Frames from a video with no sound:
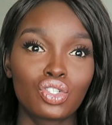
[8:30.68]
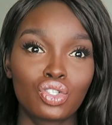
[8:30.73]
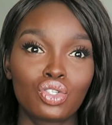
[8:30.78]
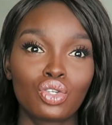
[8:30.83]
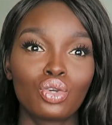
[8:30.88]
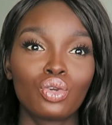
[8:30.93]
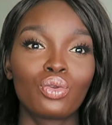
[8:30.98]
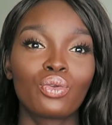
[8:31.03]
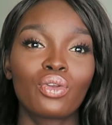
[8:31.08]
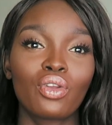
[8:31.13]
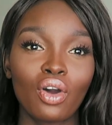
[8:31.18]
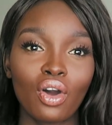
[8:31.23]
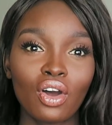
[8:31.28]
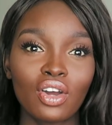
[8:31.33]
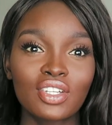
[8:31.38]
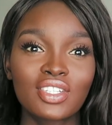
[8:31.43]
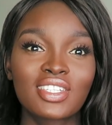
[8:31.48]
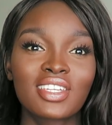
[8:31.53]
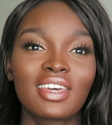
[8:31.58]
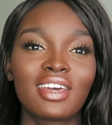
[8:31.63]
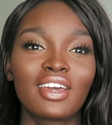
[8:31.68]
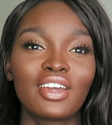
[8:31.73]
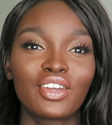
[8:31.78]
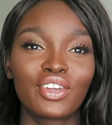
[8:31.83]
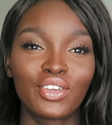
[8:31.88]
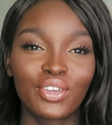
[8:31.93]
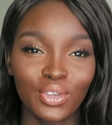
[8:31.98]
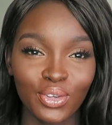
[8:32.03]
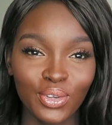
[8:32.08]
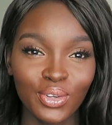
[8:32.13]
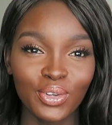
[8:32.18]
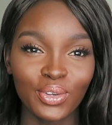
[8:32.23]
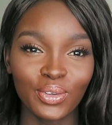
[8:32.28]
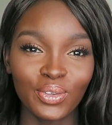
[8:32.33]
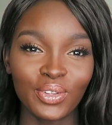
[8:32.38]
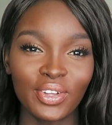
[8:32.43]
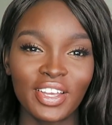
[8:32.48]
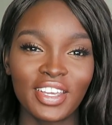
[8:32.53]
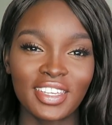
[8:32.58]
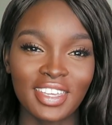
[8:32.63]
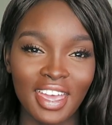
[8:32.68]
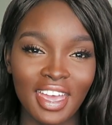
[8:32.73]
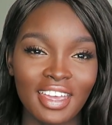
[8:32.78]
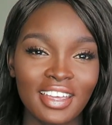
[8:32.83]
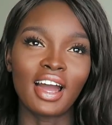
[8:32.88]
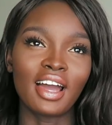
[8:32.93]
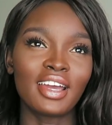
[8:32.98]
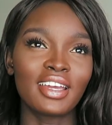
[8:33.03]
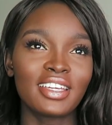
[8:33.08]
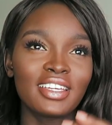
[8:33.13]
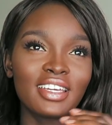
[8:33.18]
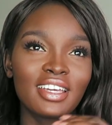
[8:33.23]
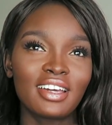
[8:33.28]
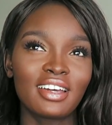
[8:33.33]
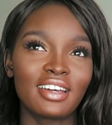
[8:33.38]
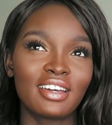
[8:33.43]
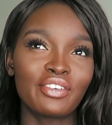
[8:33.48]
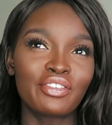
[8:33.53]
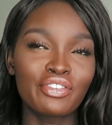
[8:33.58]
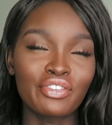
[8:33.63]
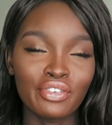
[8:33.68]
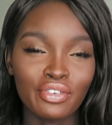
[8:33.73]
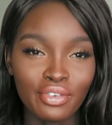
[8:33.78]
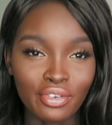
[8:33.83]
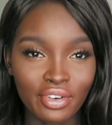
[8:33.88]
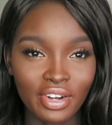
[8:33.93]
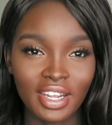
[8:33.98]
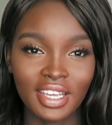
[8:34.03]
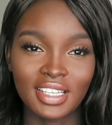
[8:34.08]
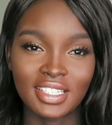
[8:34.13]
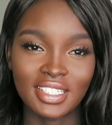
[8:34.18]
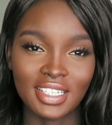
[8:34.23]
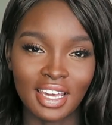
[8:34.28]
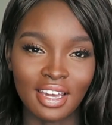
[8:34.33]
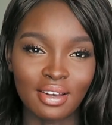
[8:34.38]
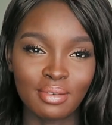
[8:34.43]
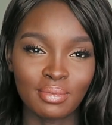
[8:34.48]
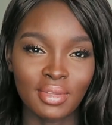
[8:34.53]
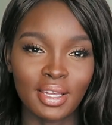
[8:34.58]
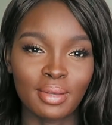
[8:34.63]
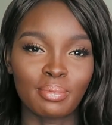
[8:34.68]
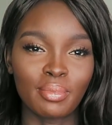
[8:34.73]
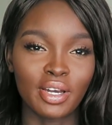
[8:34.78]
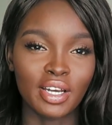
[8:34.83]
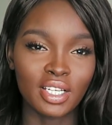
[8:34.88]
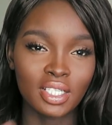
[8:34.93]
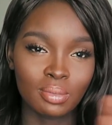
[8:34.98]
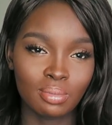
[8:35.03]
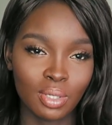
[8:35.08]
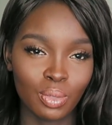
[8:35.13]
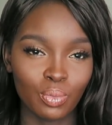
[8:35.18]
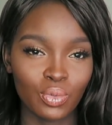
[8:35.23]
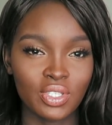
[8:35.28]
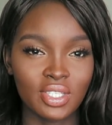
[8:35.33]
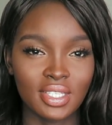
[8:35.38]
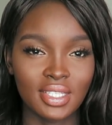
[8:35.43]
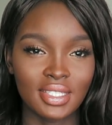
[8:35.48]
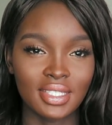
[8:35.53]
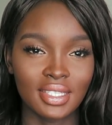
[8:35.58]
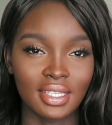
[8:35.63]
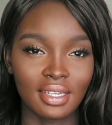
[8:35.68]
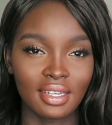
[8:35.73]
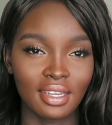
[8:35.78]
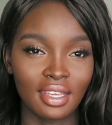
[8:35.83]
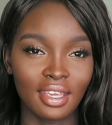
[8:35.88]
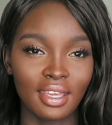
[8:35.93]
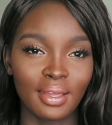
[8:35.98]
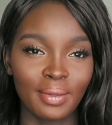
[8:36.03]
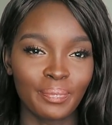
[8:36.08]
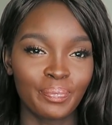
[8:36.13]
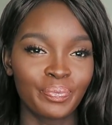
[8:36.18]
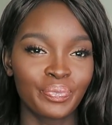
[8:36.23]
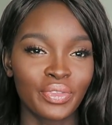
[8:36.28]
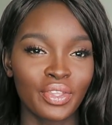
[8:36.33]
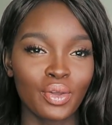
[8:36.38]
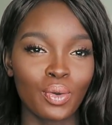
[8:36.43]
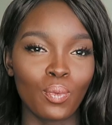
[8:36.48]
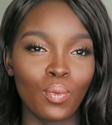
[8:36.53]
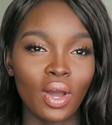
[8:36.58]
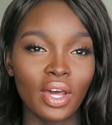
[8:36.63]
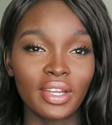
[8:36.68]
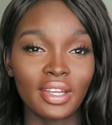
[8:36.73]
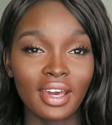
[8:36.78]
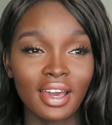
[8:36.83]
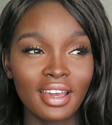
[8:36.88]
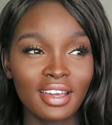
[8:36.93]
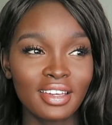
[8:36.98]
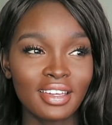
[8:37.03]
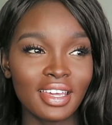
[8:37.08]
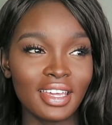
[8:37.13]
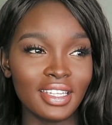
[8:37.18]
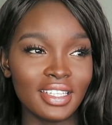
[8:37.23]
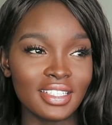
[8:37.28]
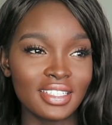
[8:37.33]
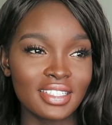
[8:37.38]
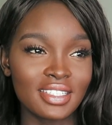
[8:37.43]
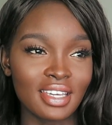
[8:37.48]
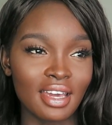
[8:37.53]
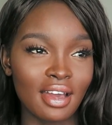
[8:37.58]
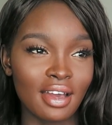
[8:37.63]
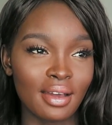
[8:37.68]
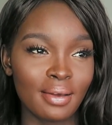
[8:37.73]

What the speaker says: do not Google, okay? I freaked out. Like, my husband was in Sydney one night, and